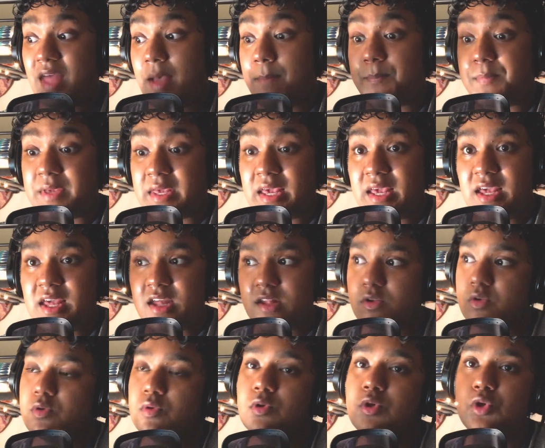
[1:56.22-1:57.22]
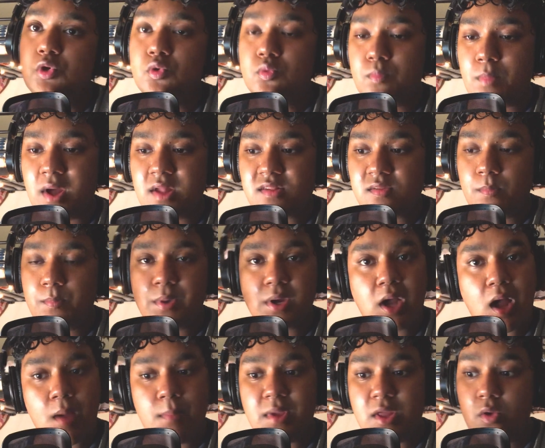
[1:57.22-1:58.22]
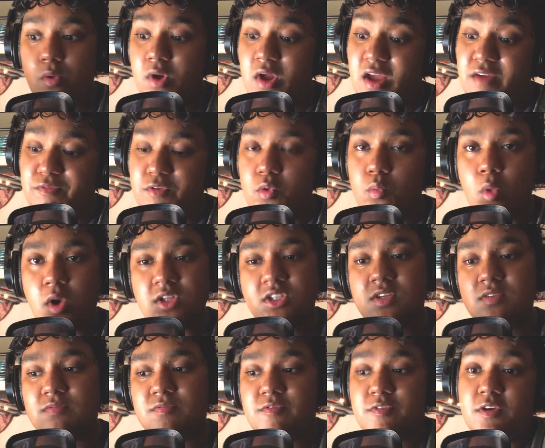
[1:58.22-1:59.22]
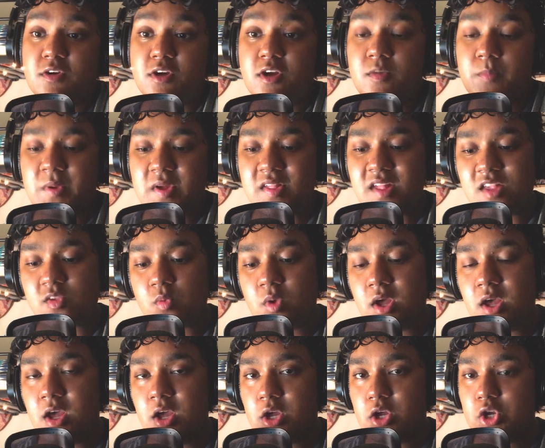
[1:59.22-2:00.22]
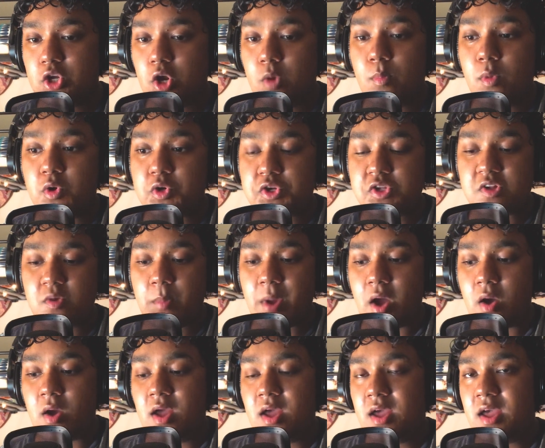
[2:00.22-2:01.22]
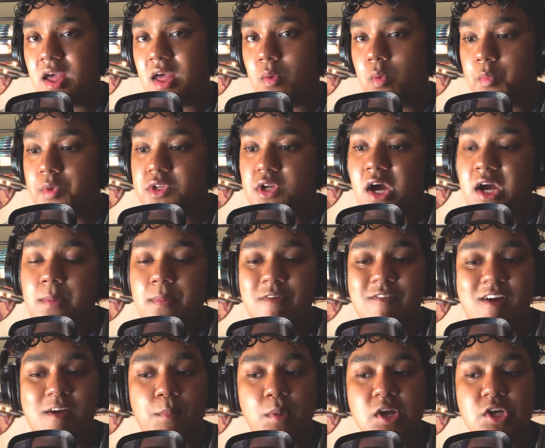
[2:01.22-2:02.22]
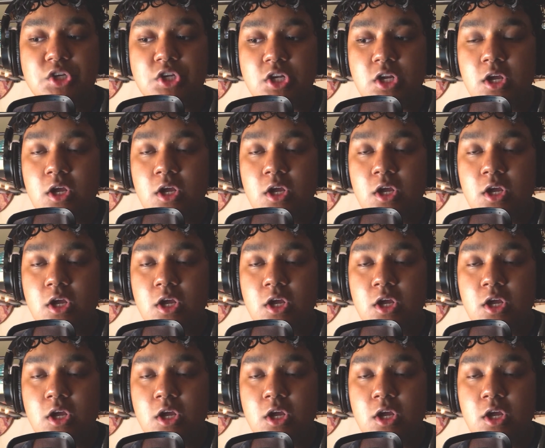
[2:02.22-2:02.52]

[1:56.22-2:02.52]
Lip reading: being is who you must become, and if you want to feel good, because that's what your emotions are about. And when we talk about vibration,